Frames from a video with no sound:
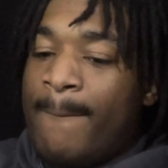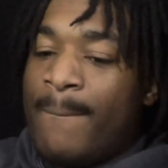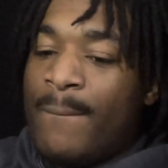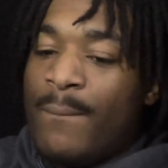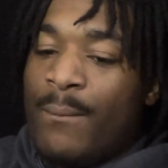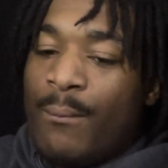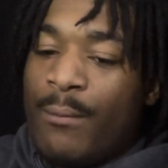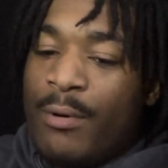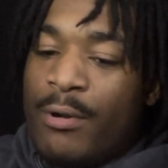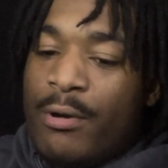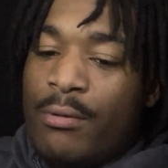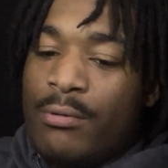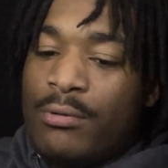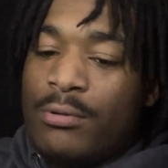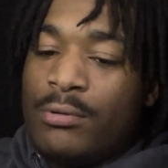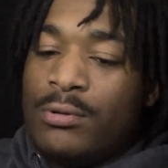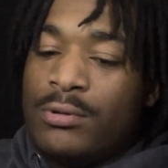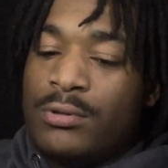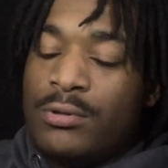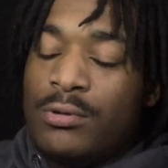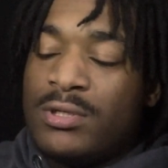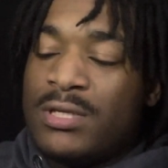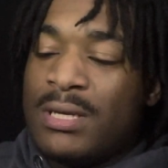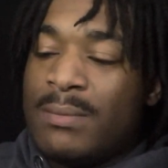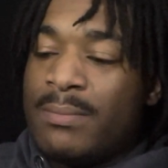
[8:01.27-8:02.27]
when you
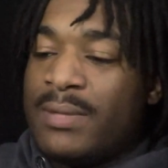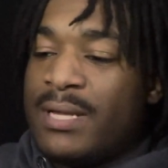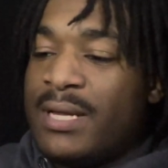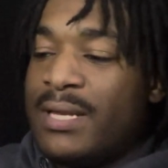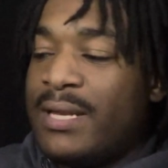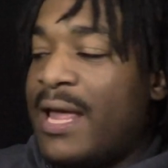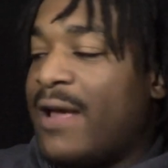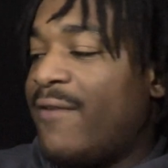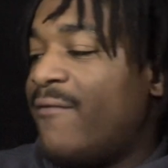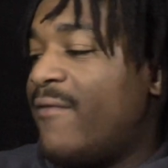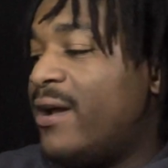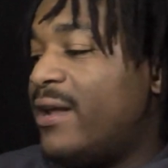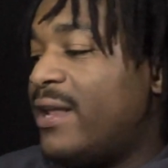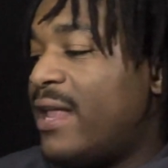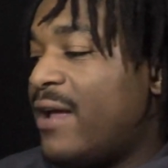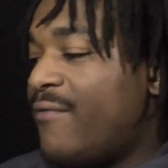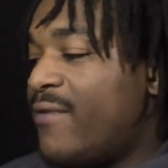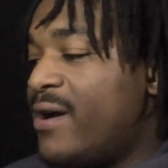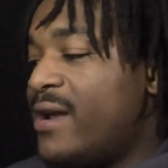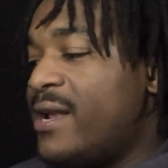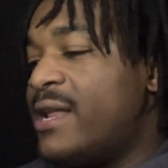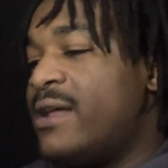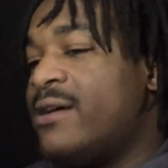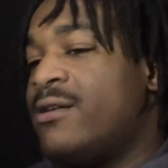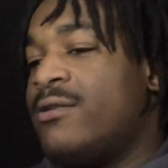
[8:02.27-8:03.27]
do something like right
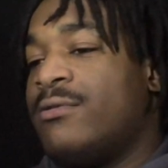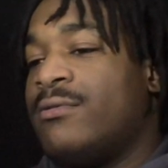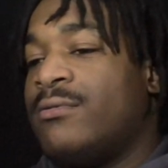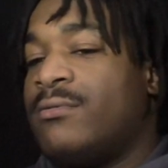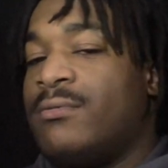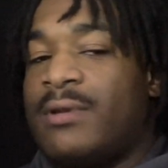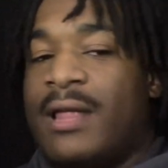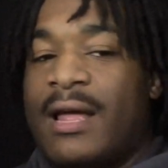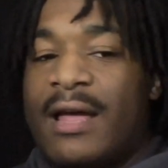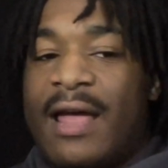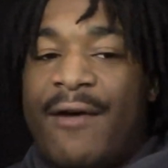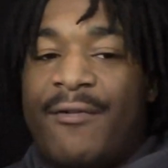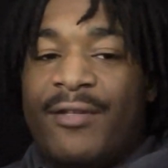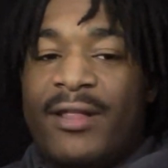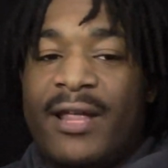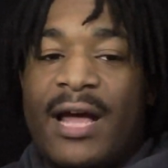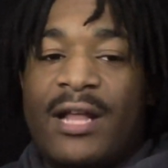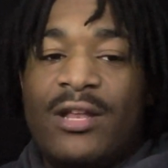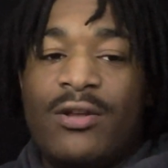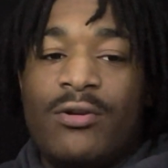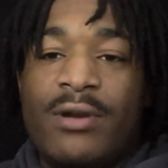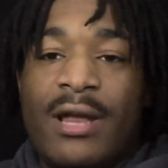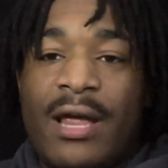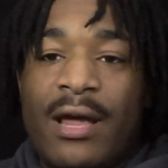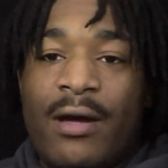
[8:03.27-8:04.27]
now, like everything I do
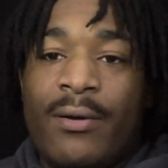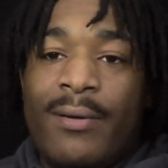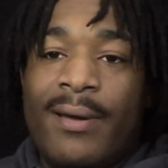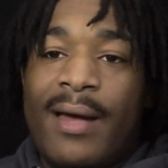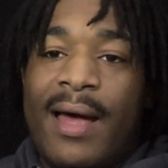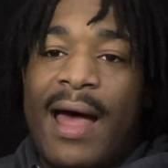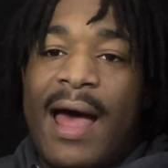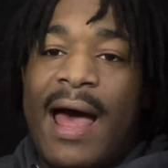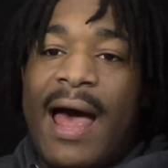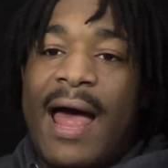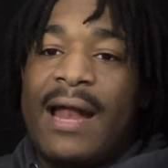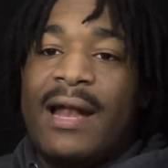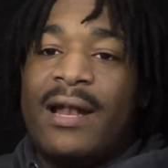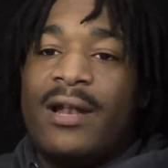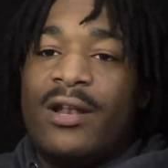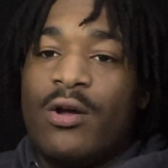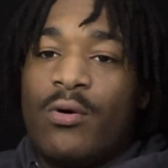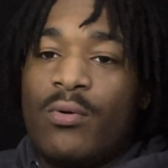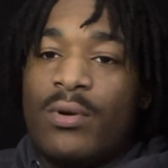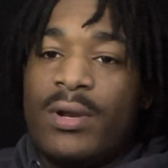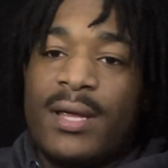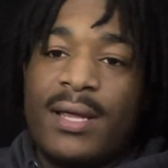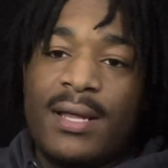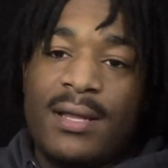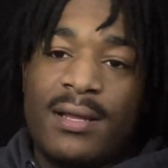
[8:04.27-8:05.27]
now, I note
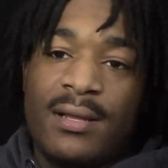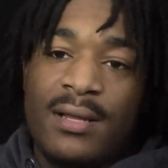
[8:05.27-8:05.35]
it.